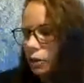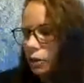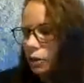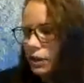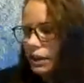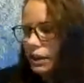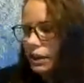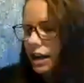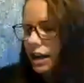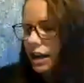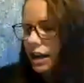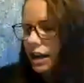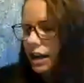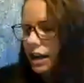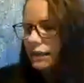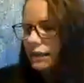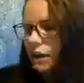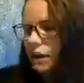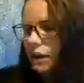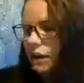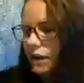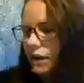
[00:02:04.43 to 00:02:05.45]
With the other
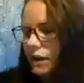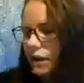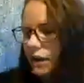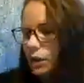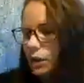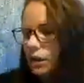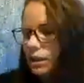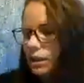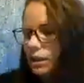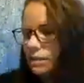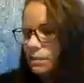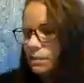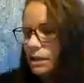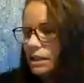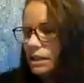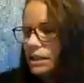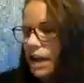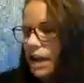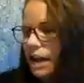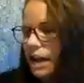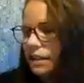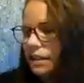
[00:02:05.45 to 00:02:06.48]
phone, he quickly
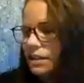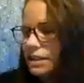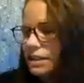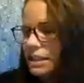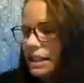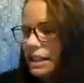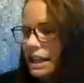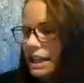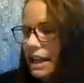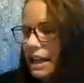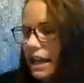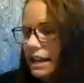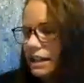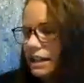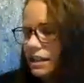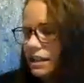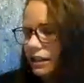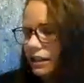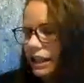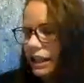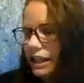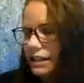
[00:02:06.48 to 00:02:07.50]
speed-dialed CNN
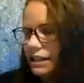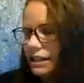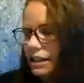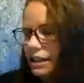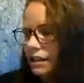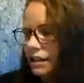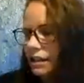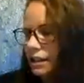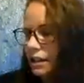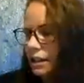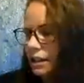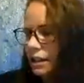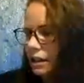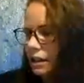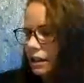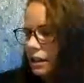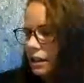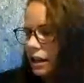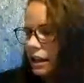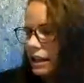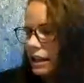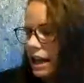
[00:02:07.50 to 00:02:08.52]
in Atlanta,
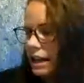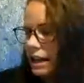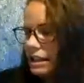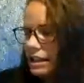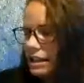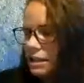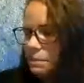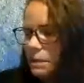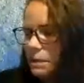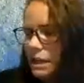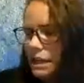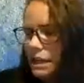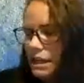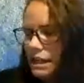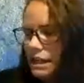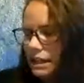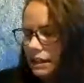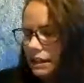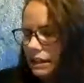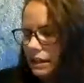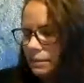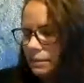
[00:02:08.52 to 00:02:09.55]
connecting
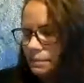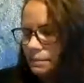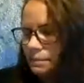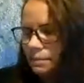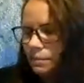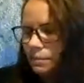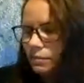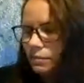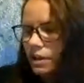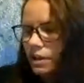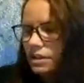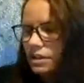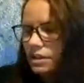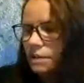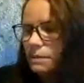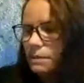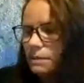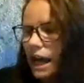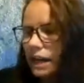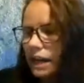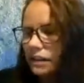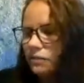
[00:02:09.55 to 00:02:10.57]
immediately.
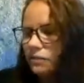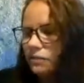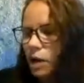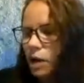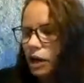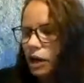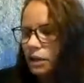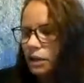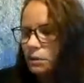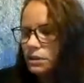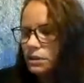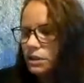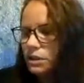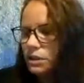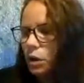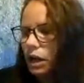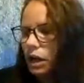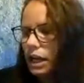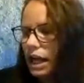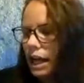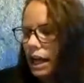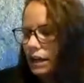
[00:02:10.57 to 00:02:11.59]
Some kind of party was
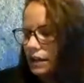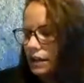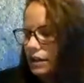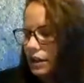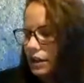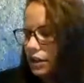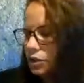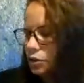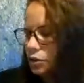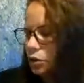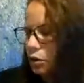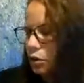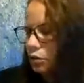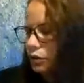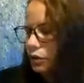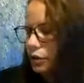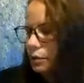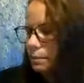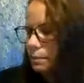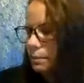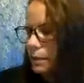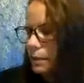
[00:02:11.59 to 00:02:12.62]
going on in the control
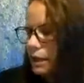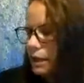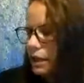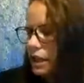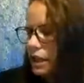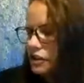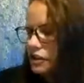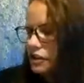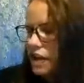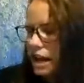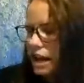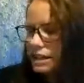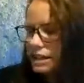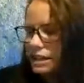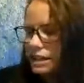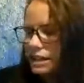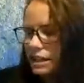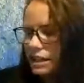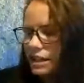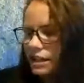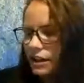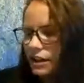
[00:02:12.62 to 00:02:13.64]
room. Jackson
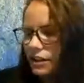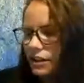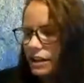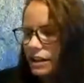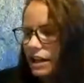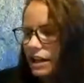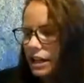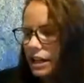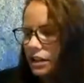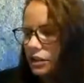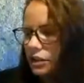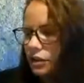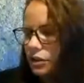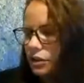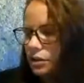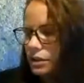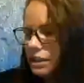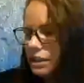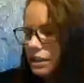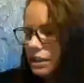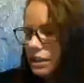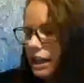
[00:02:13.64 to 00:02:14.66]
could hear the night crew
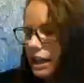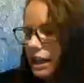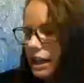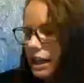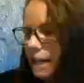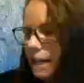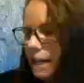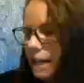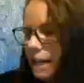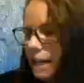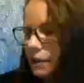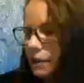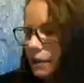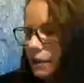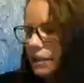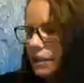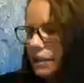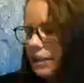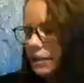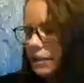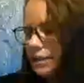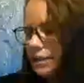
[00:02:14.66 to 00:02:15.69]
singing happy
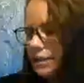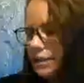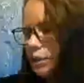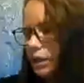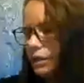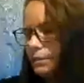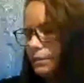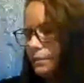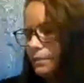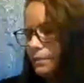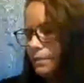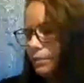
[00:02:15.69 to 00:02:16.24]
birthday to someone.